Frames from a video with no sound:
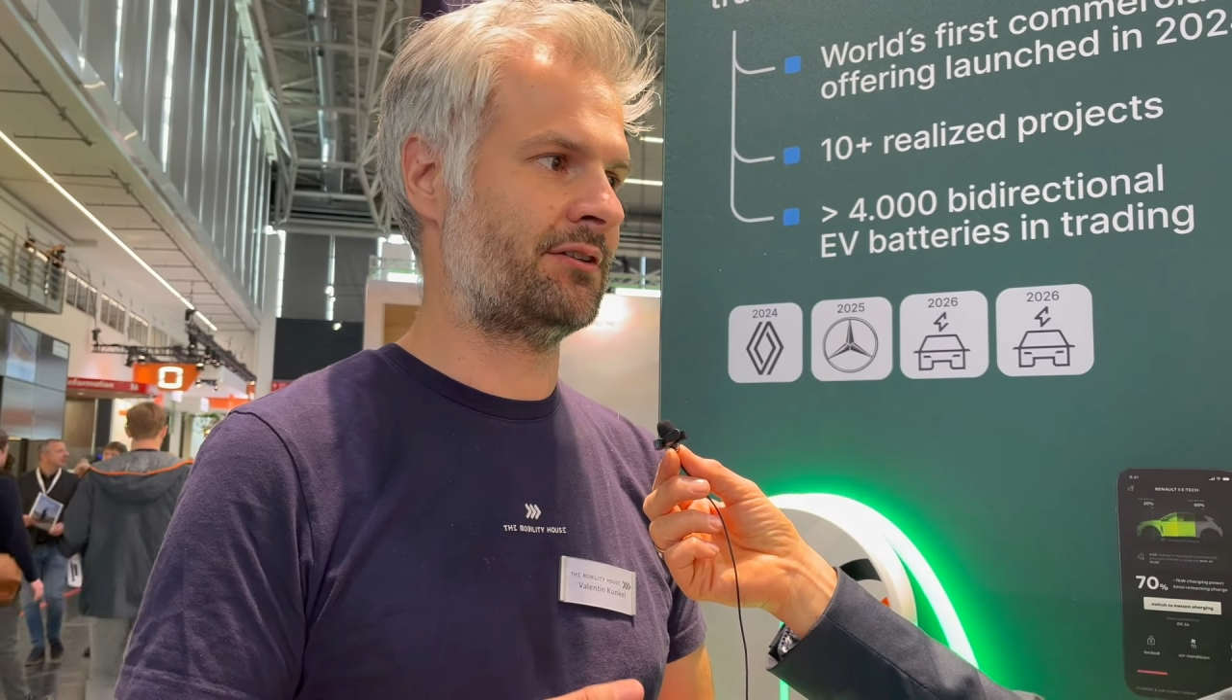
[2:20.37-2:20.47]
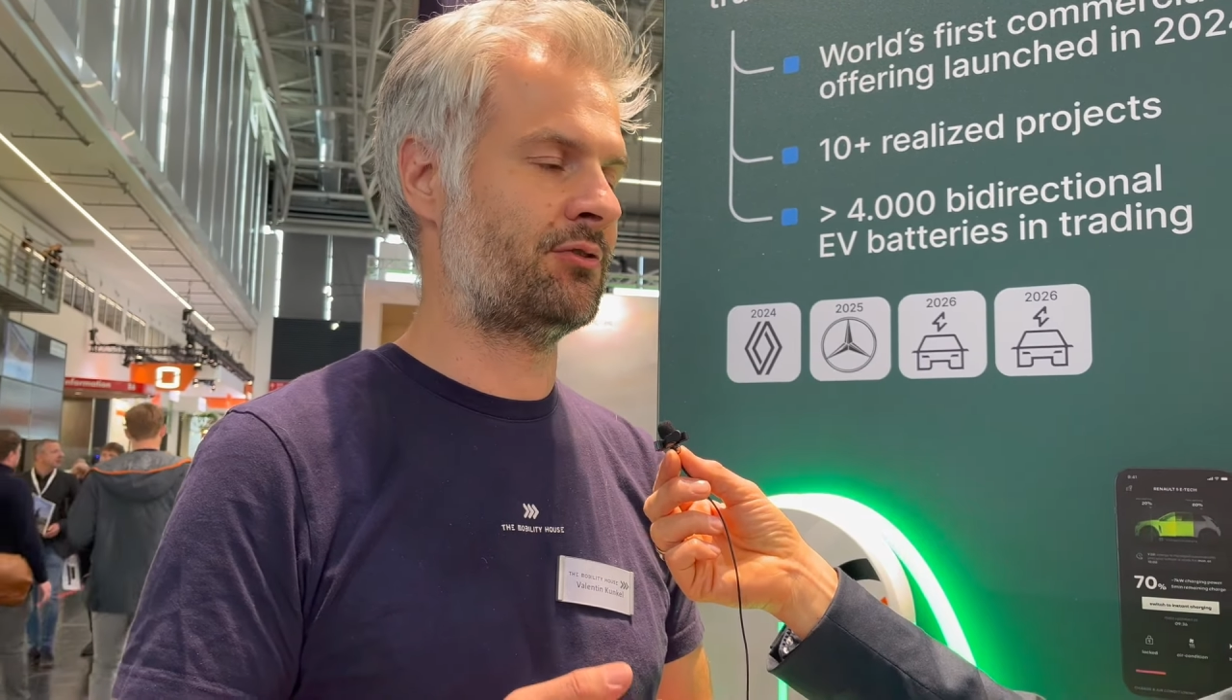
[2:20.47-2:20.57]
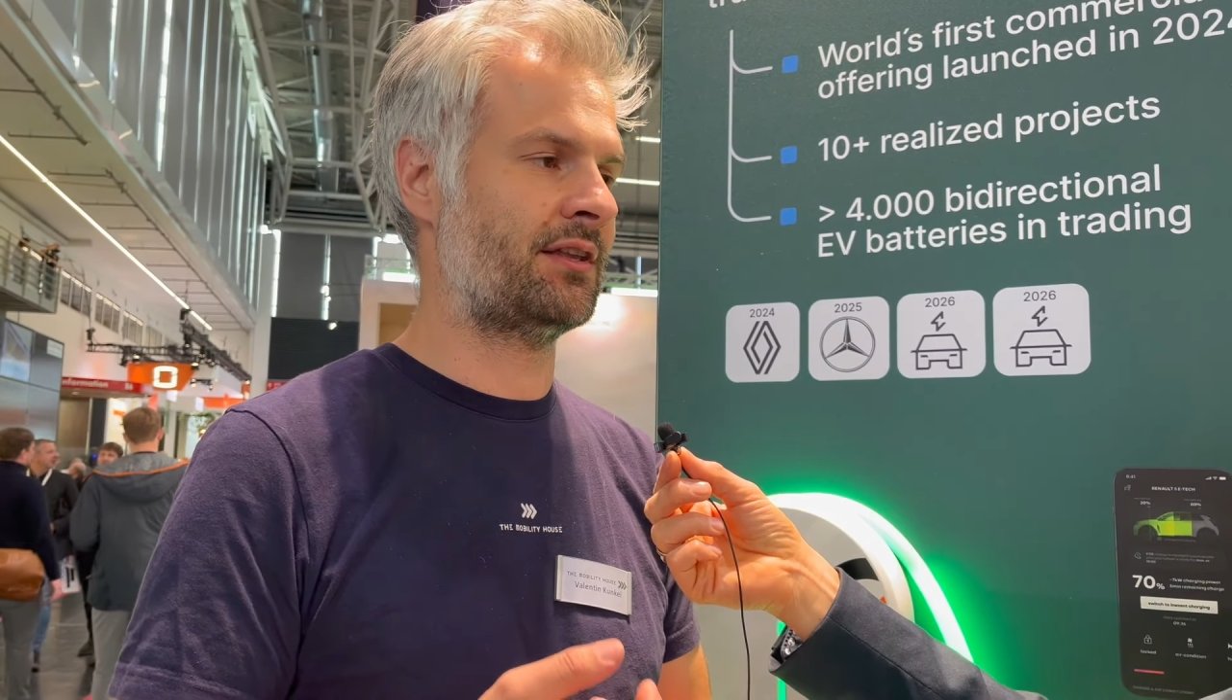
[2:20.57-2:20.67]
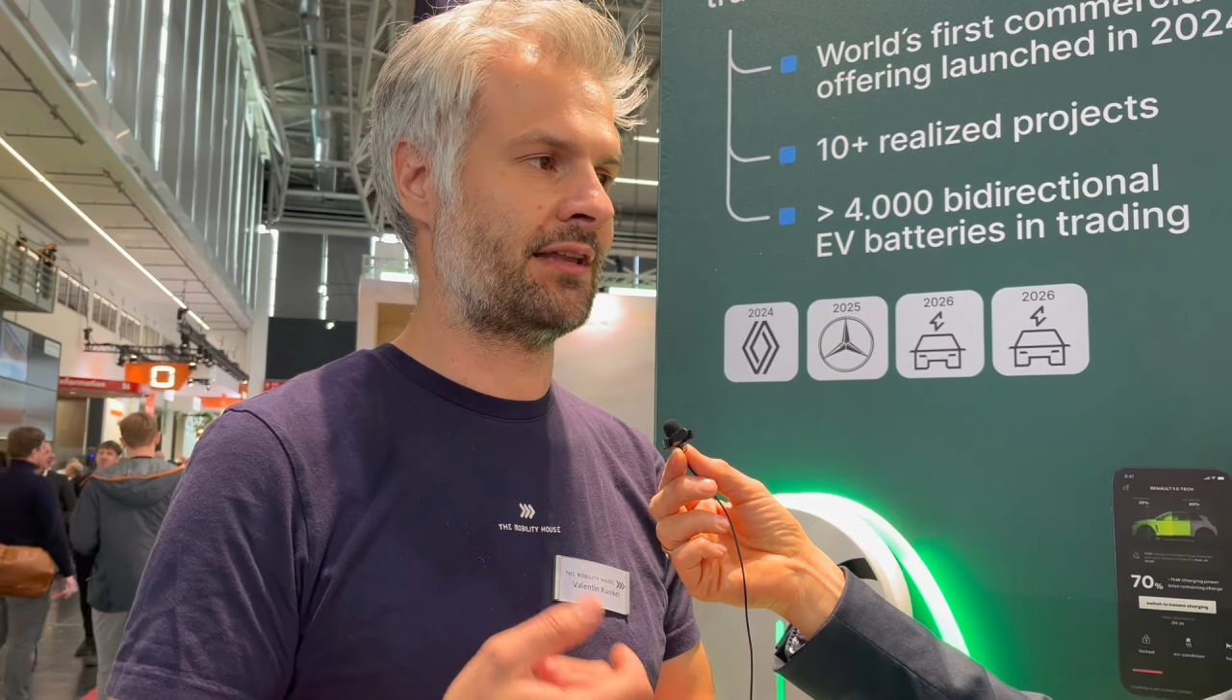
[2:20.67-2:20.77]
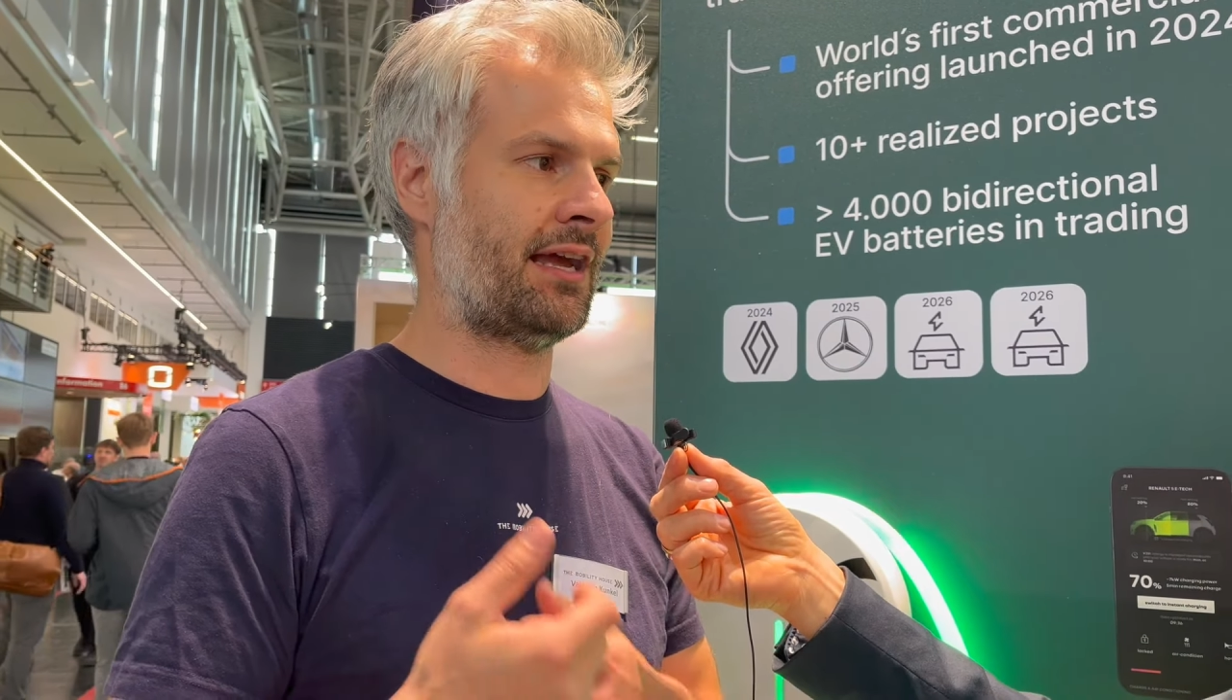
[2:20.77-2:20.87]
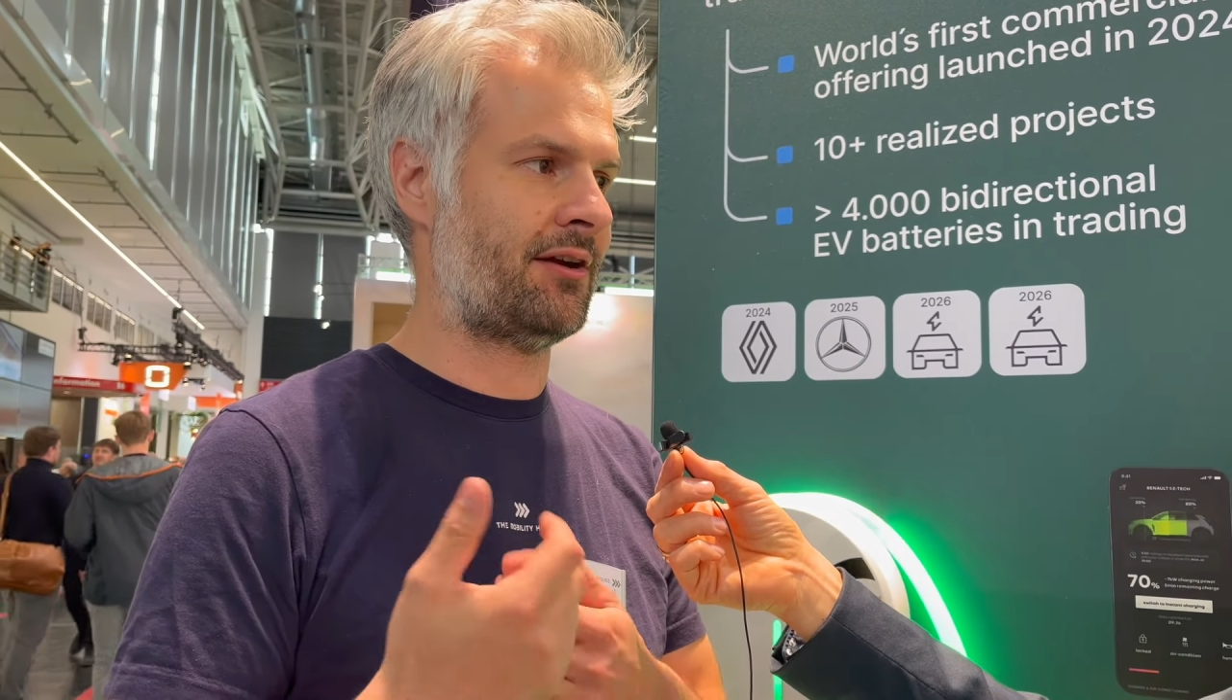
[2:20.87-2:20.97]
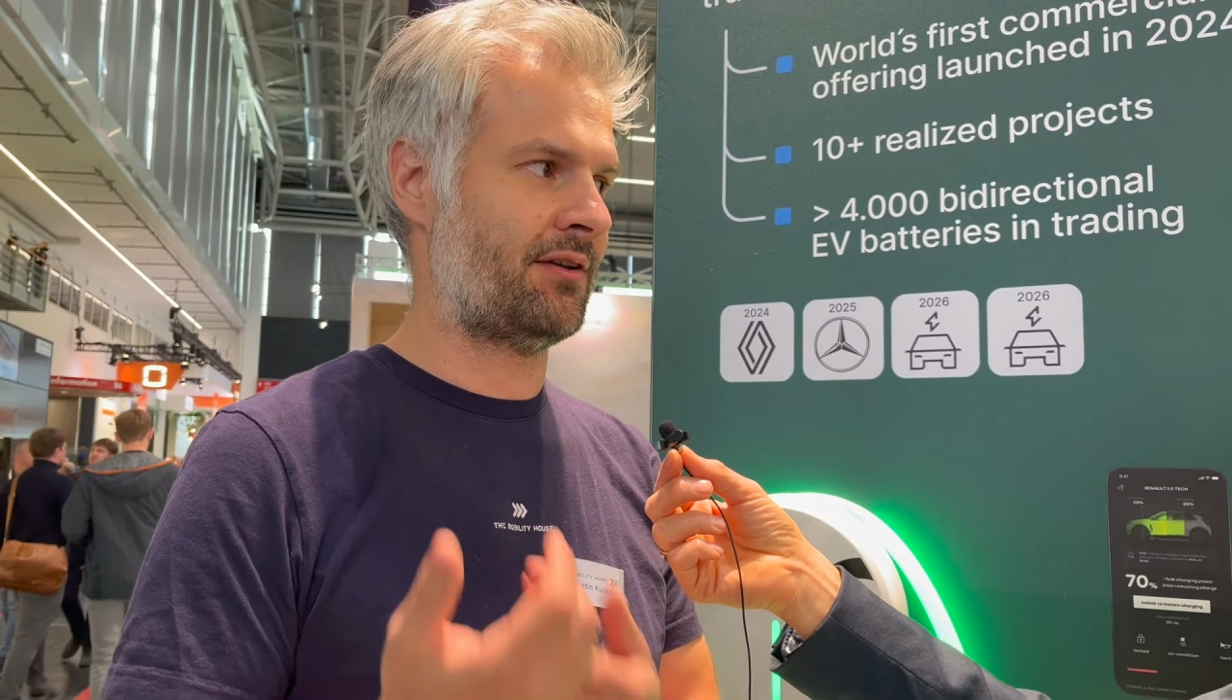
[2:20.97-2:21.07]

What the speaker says: doing there